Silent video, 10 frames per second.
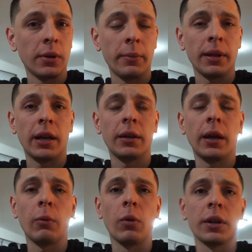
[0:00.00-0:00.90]
I mean,
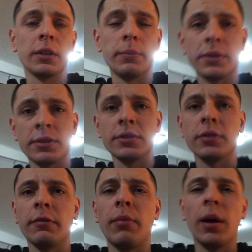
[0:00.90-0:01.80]
I work in the business
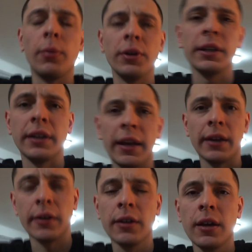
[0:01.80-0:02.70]
of barbering and
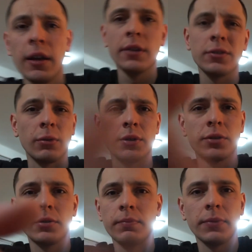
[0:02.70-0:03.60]
hair, so
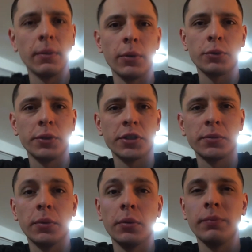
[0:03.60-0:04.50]
it's the most
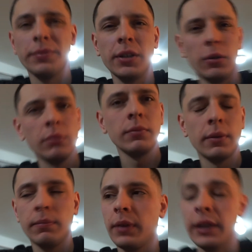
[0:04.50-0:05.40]
reasonable,
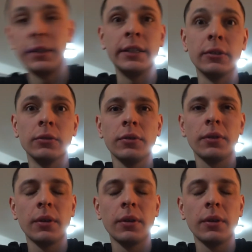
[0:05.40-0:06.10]
ideal